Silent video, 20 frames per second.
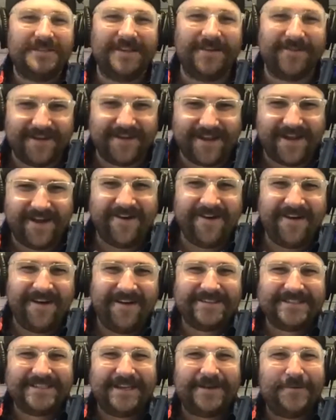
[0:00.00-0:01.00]
There we go. I
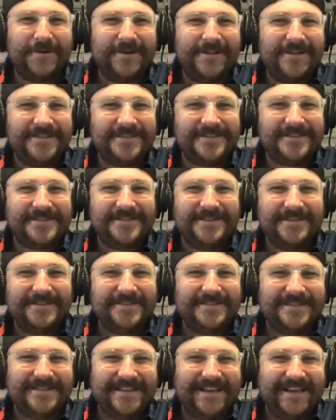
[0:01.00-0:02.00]
was like, what are
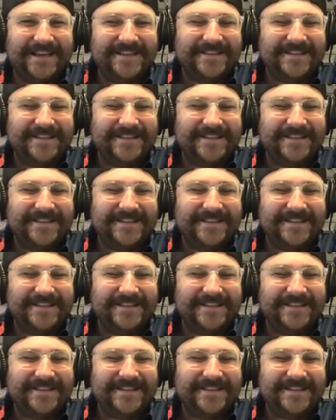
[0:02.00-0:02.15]
those things?